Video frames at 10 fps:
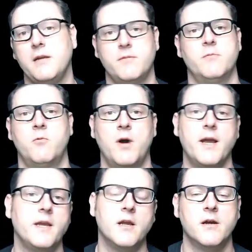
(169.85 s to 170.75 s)
them
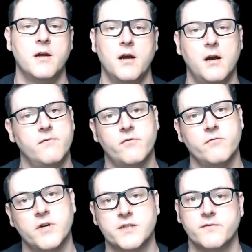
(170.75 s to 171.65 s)
away from the
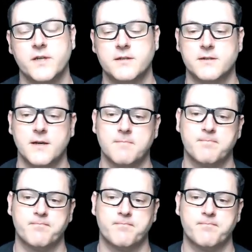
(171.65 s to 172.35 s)
rest of the internet.